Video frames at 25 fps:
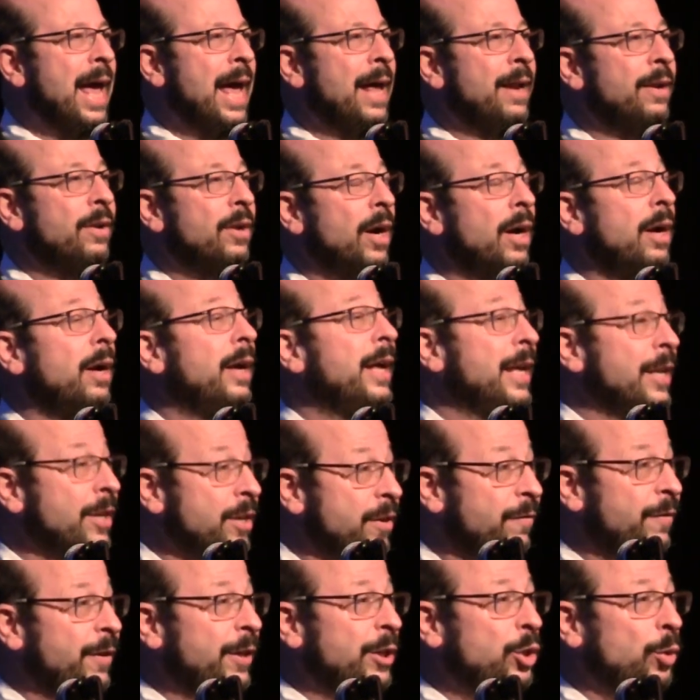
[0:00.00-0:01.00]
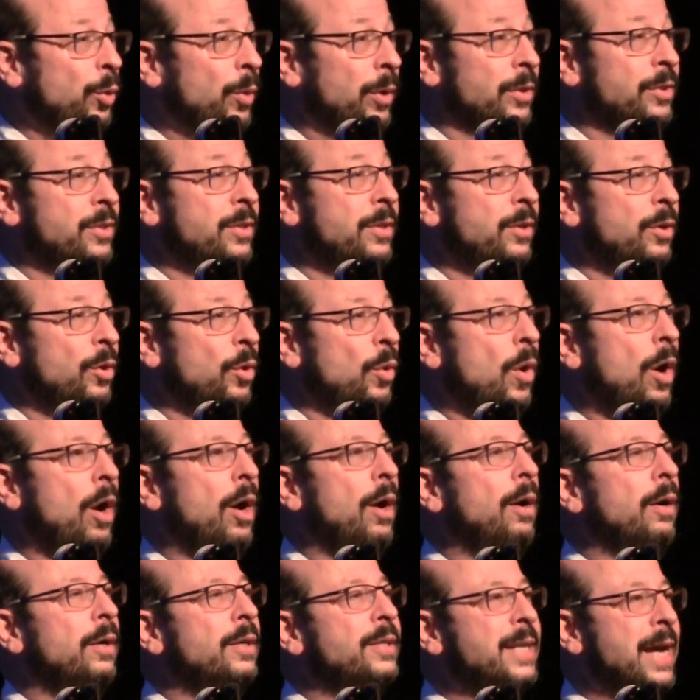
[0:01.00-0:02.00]
and uh, individuals who
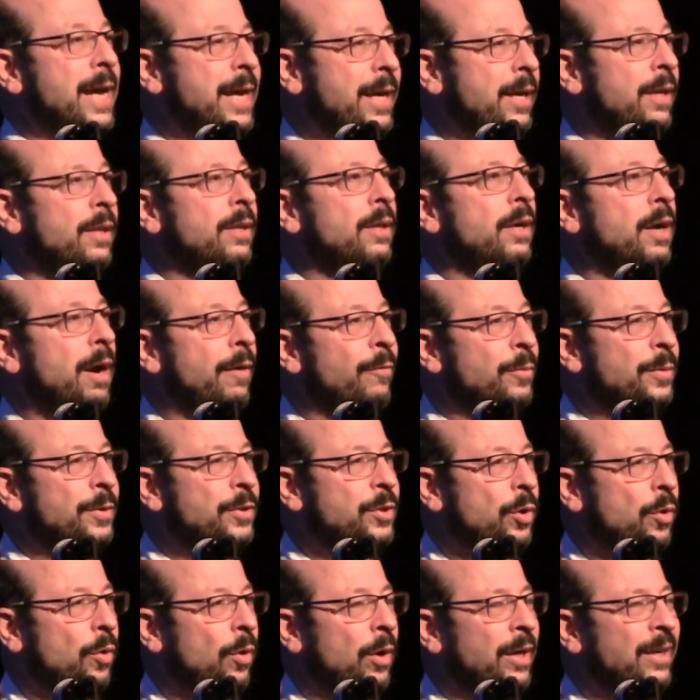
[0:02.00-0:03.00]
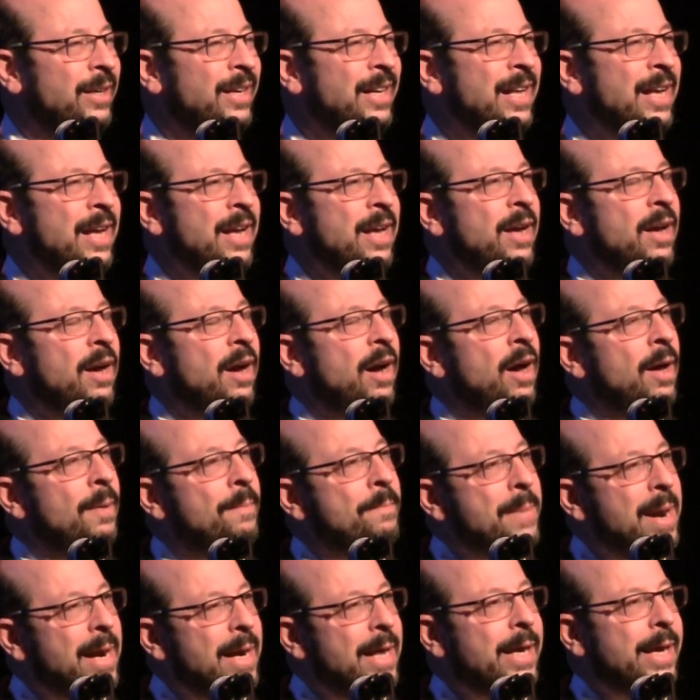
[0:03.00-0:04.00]
are taking the government to court on
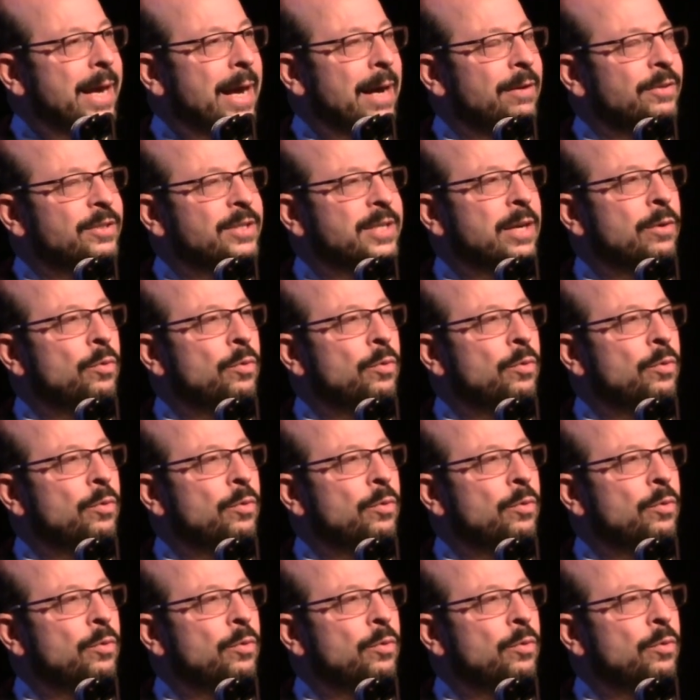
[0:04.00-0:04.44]
many counts.